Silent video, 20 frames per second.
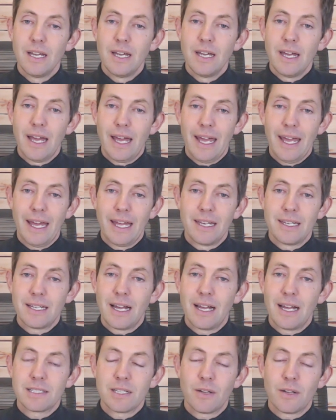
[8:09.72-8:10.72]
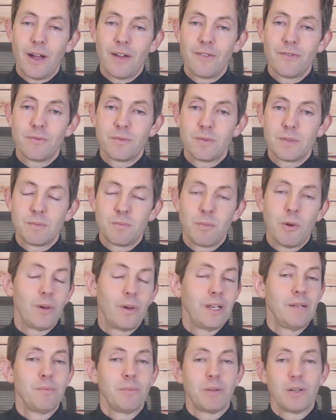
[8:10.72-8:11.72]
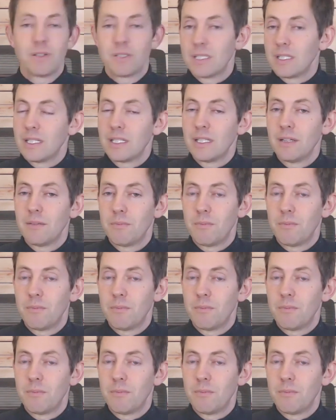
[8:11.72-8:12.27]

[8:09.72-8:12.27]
And so I've spoken in person to